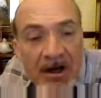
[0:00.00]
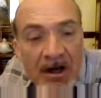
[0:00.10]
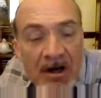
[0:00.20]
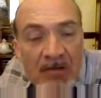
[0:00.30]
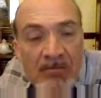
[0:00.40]

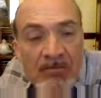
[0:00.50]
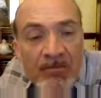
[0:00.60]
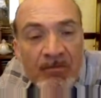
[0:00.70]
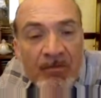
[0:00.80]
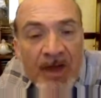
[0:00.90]

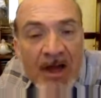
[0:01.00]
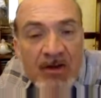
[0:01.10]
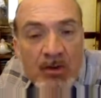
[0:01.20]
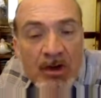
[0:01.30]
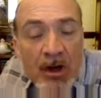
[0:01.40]
the
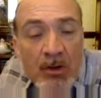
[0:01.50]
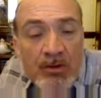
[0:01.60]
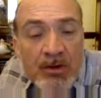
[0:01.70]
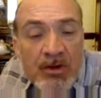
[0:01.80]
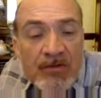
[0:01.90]
actual
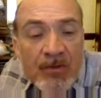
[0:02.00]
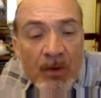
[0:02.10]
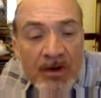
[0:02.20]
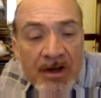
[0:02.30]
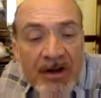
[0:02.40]
code used
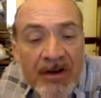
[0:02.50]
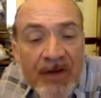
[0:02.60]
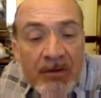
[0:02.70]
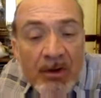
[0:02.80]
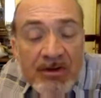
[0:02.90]
for it, and they
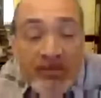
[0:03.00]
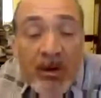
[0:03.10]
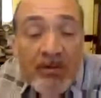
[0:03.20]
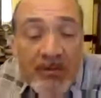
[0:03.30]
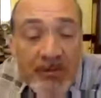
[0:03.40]
found lots
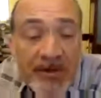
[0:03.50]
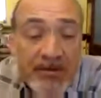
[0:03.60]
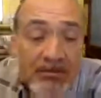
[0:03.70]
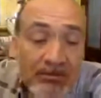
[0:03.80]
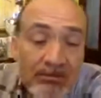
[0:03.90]
of problems with
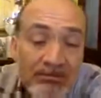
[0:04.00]
it.